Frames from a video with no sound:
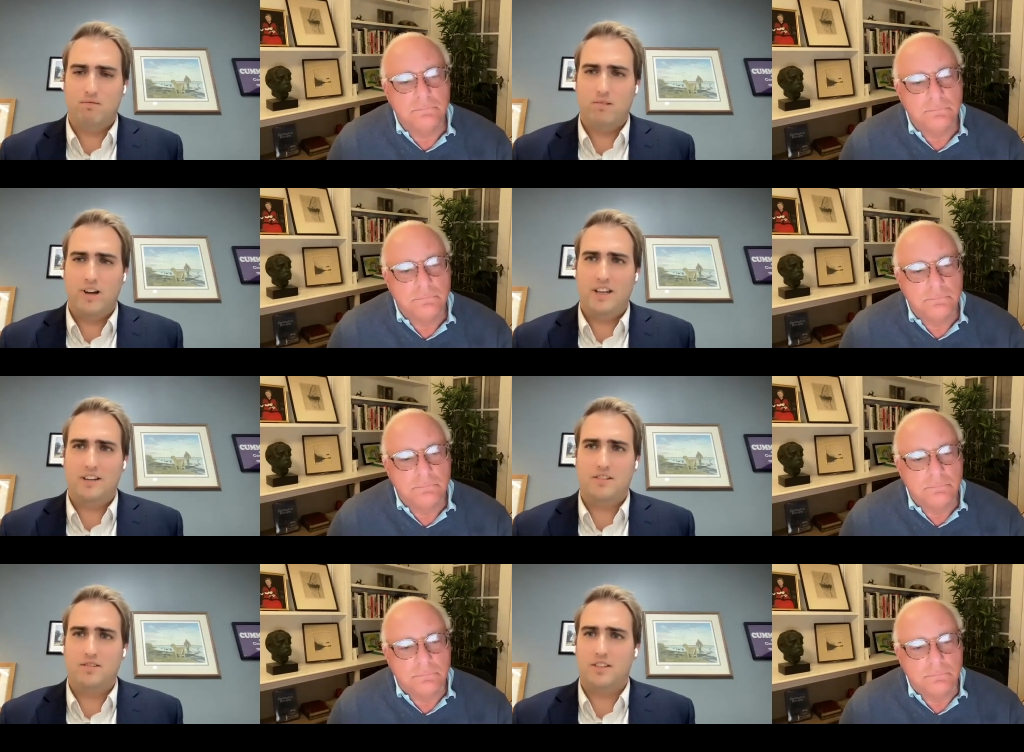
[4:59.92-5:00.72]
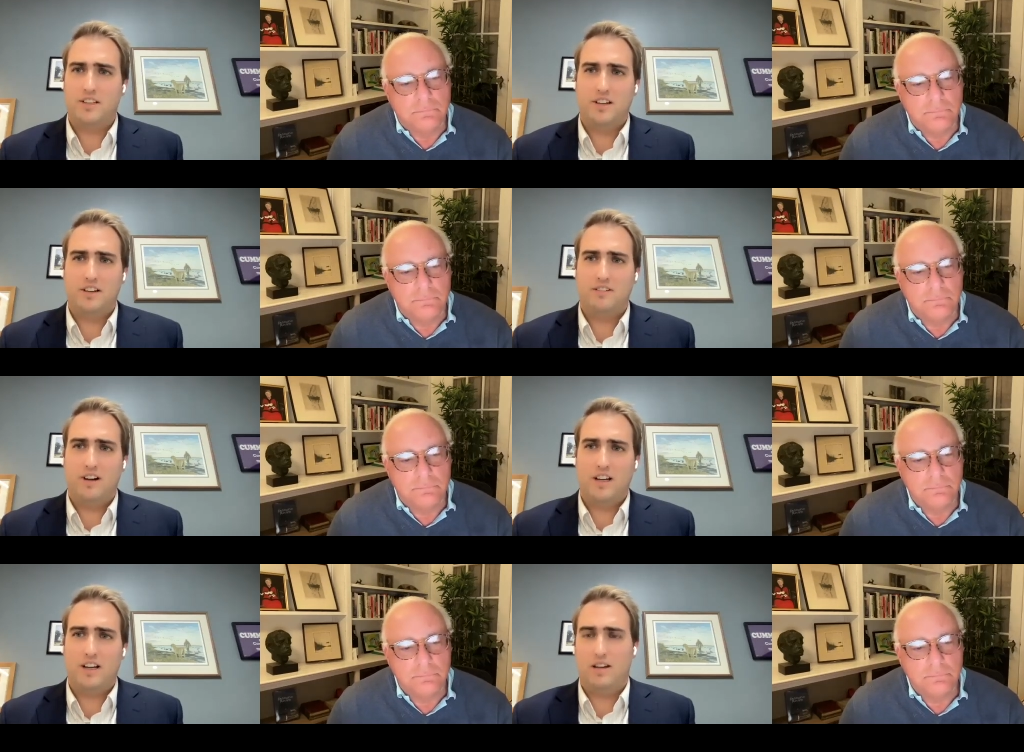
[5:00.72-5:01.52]
Speaker 1: when you know,
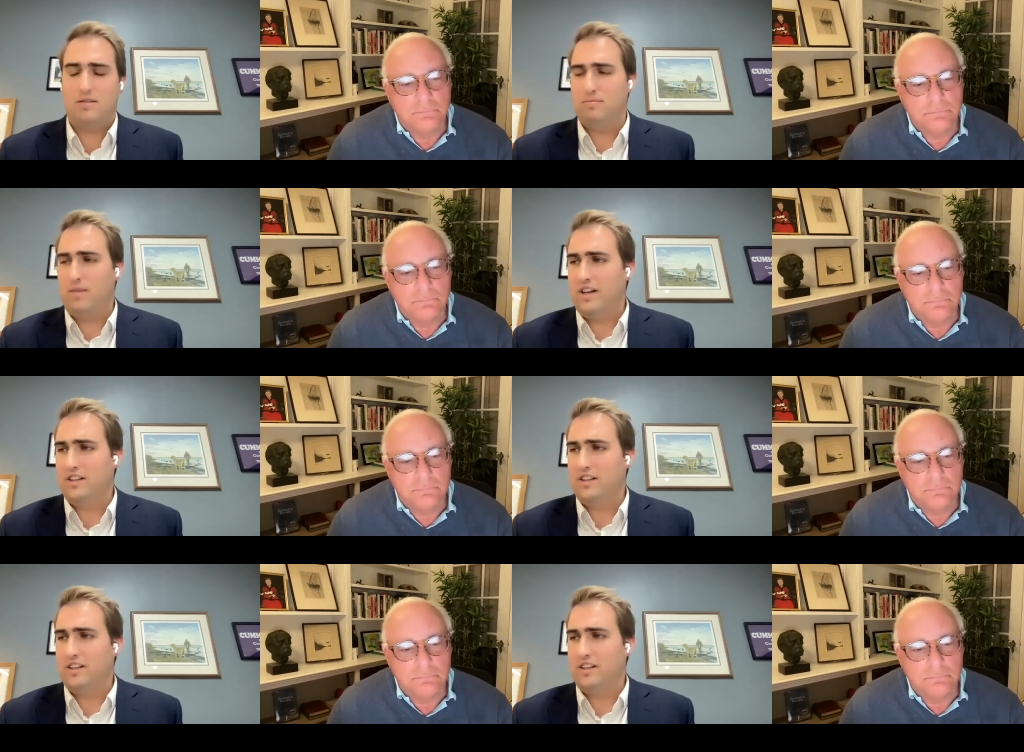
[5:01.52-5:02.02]
I, I my